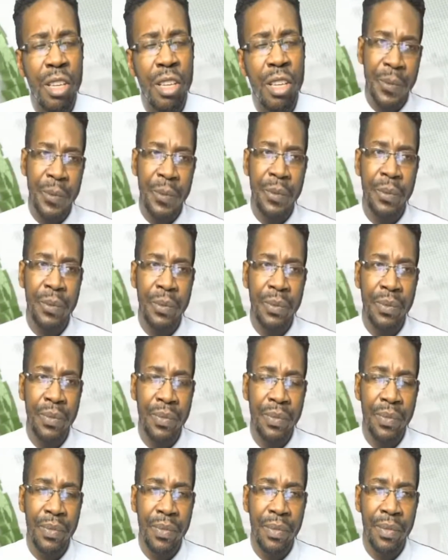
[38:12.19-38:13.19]
that
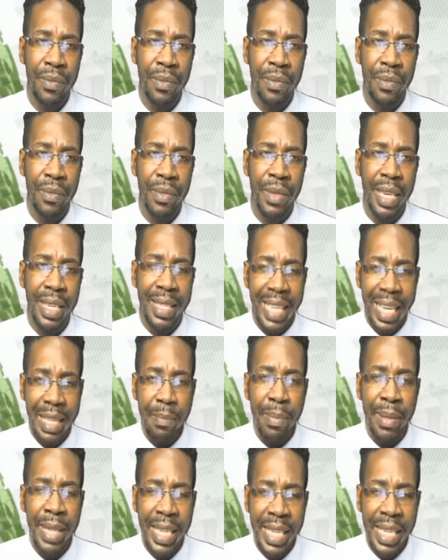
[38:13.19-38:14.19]
blatant conflict of
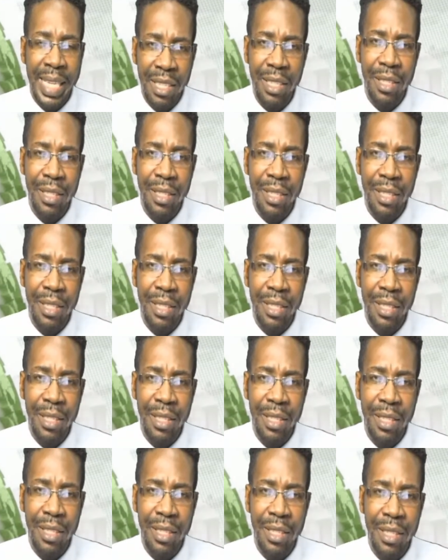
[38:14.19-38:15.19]
interest.
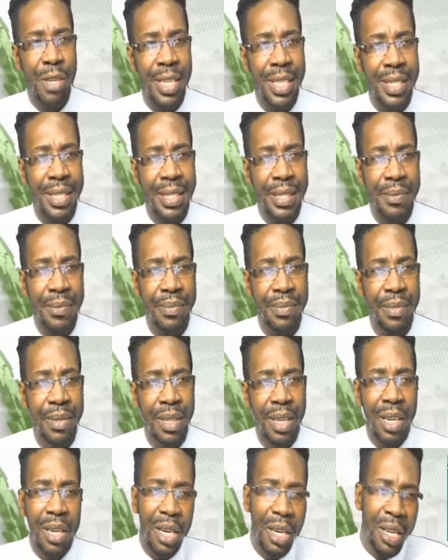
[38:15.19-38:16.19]
Oh, it was an
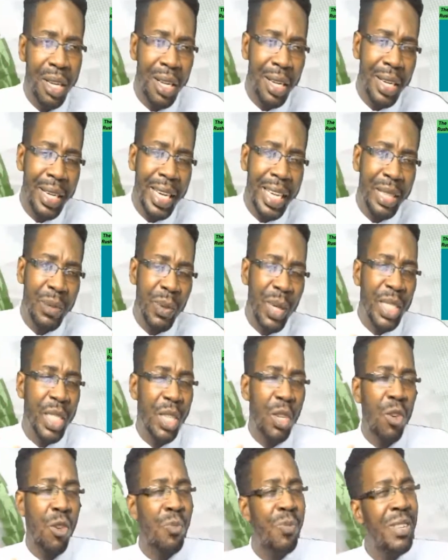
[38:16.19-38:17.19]
open
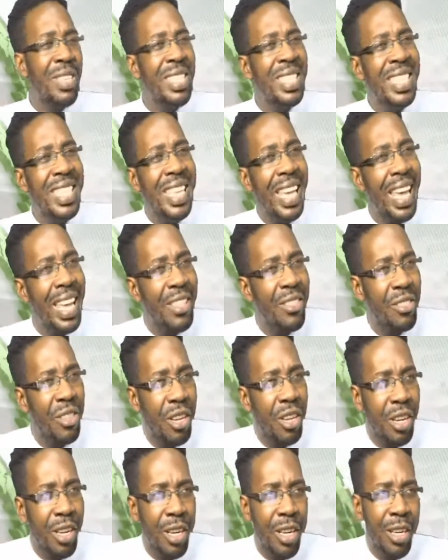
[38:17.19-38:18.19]
tender and we
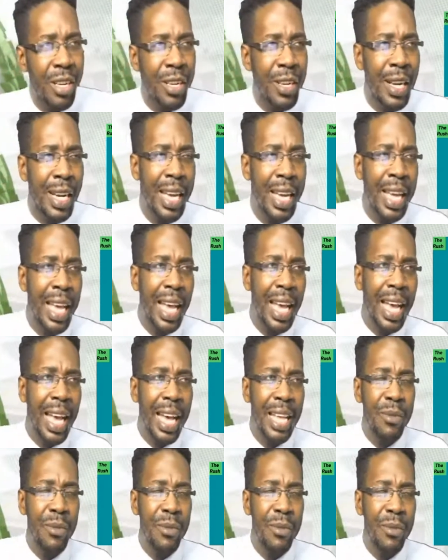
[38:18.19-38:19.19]
need these business
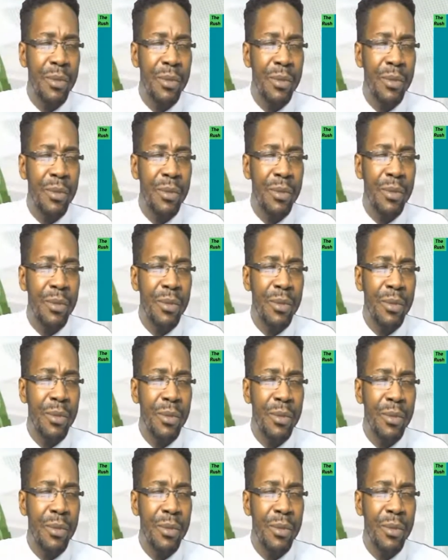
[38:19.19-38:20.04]
people to manage